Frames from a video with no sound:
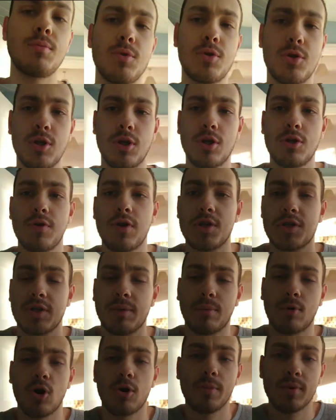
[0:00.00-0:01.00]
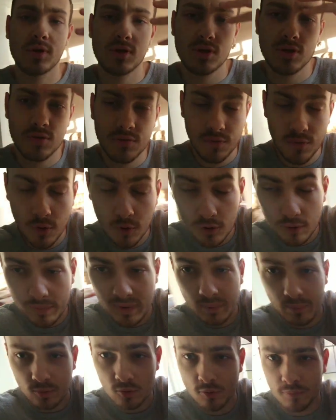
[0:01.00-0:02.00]
just going to address some comments for all the
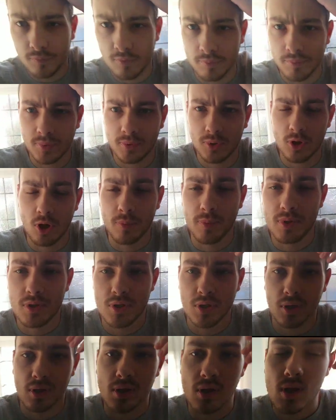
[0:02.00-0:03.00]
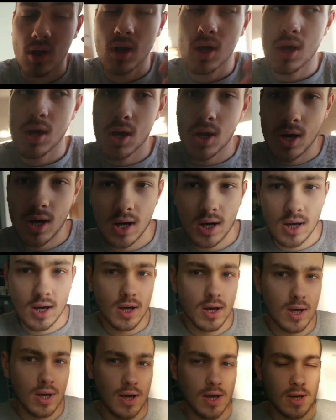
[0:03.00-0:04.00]
people who've been commenting.
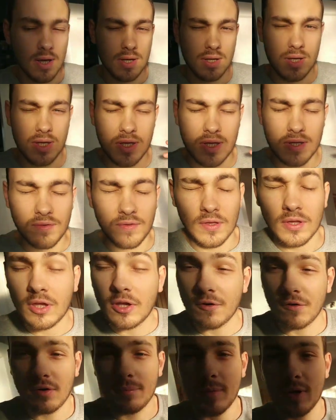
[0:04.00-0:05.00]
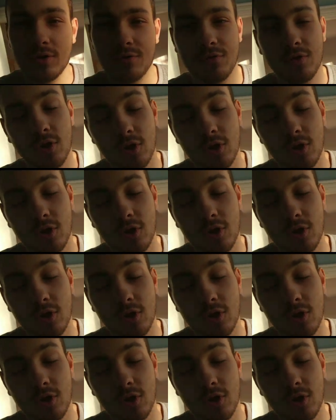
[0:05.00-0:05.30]
Thank you very much for the